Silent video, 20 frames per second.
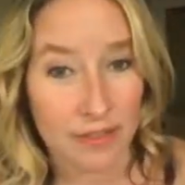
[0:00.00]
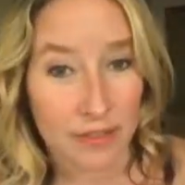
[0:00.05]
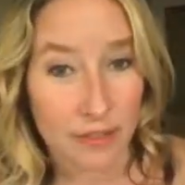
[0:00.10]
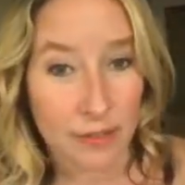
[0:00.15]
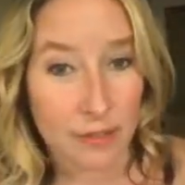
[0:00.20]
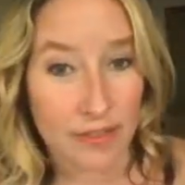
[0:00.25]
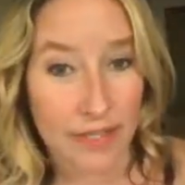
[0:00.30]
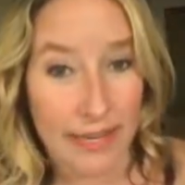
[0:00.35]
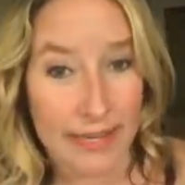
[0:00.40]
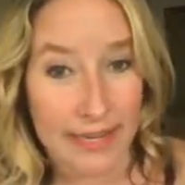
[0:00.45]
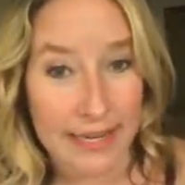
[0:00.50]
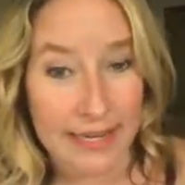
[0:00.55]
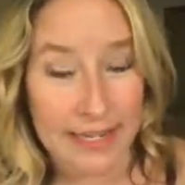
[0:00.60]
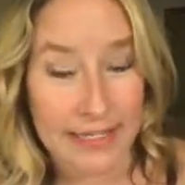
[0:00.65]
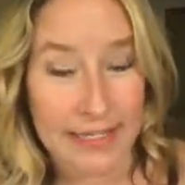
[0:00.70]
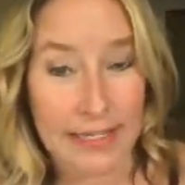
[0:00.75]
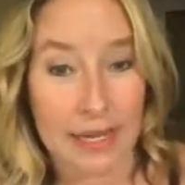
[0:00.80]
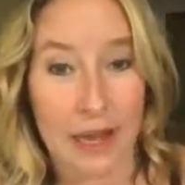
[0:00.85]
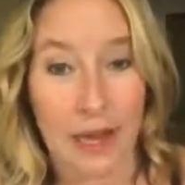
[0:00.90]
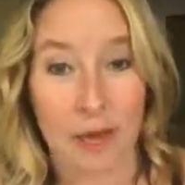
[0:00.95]
you
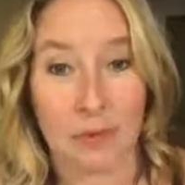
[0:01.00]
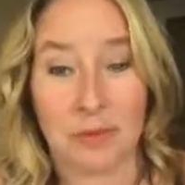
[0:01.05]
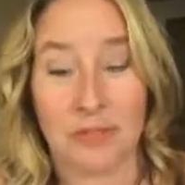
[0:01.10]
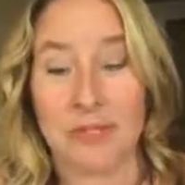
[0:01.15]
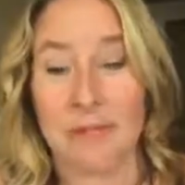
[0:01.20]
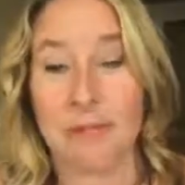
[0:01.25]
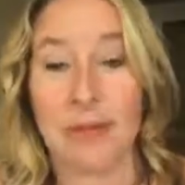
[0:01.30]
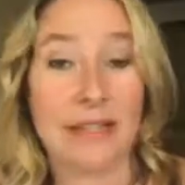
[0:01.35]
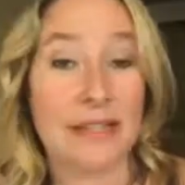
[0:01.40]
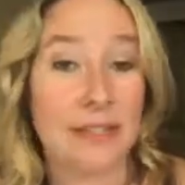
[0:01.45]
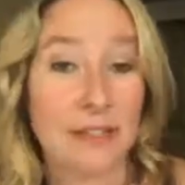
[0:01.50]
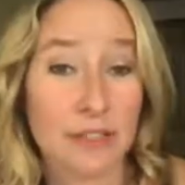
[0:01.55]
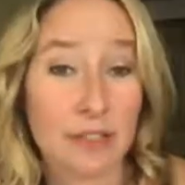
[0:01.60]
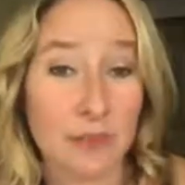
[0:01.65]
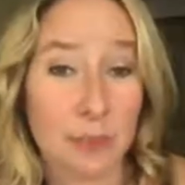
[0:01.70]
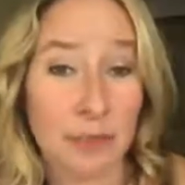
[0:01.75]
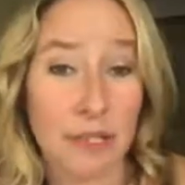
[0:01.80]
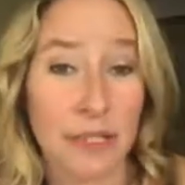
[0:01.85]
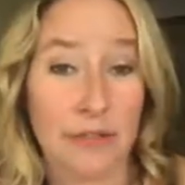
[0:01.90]
liked, just message me.